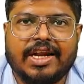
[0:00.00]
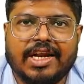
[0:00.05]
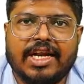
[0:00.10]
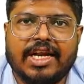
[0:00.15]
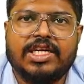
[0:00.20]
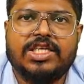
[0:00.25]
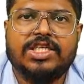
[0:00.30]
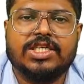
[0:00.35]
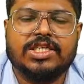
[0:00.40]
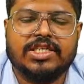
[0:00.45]

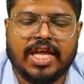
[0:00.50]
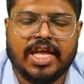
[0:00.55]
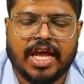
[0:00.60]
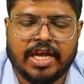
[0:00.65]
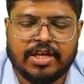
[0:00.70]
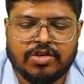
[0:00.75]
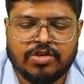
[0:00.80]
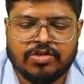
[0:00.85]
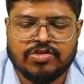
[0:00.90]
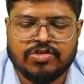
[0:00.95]
ridge that
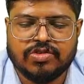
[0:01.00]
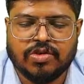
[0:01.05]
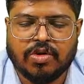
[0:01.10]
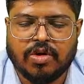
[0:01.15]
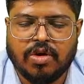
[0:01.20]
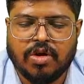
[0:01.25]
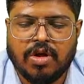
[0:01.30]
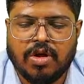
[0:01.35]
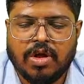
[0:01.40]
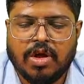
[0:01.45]
you
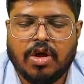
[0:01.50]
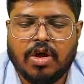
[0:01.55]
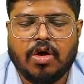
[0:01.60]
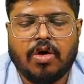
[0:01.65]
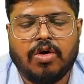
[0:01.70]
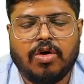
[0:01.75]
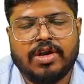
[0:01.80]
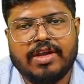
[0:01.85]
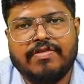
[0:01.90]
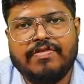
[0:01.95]
saw
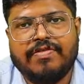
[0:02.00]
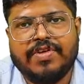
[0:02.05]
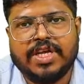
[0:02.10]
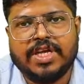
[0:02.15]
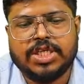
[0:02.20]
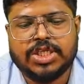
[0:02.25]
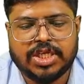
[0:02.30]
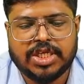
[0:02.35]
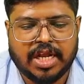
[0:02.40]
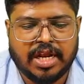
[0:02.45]
on the
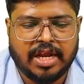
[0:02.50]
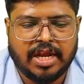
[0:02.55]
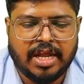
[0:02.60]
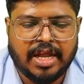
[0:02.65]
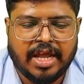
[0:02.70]
facial,